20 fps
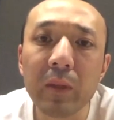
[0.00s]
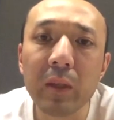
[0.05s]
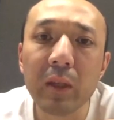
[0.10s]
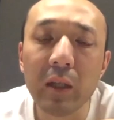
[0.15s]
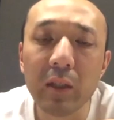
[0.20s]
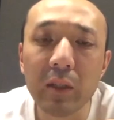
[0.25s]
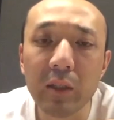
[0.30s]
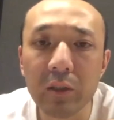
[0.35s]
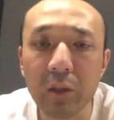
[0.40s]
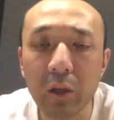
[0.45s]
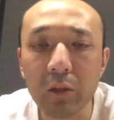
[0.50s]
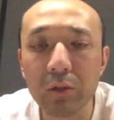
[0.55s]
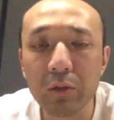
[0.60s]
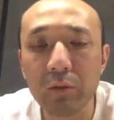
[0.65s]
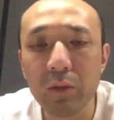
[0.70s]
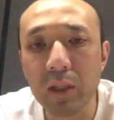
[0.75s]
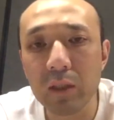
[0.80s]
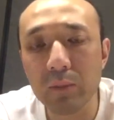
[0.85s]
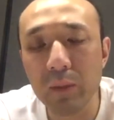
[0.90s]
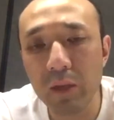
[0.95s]
and it's
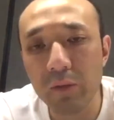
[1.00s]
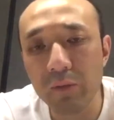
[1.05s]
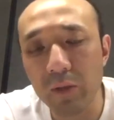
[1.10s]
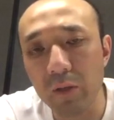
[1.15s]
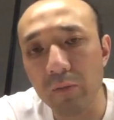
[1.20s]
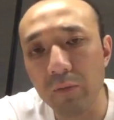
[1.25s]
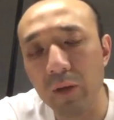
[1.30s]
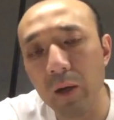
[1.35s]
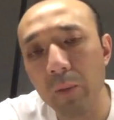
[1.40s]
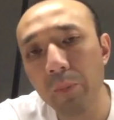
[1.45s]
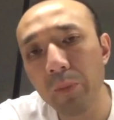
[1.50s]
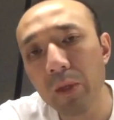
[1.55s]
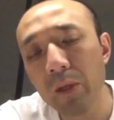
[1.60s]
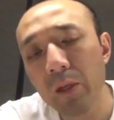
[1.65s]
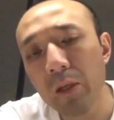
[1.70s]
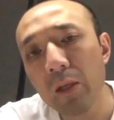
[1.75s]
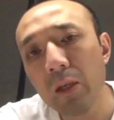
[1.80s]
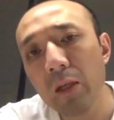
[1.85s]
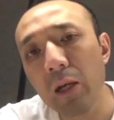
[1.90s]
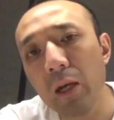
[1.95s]
authorized by FIFA.
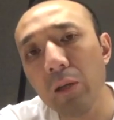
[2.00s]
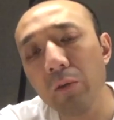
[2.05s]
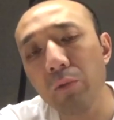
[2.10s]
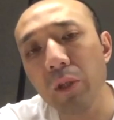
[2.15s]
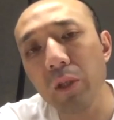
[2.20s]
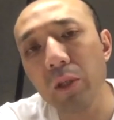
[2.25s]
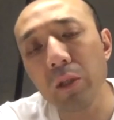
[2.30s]
And we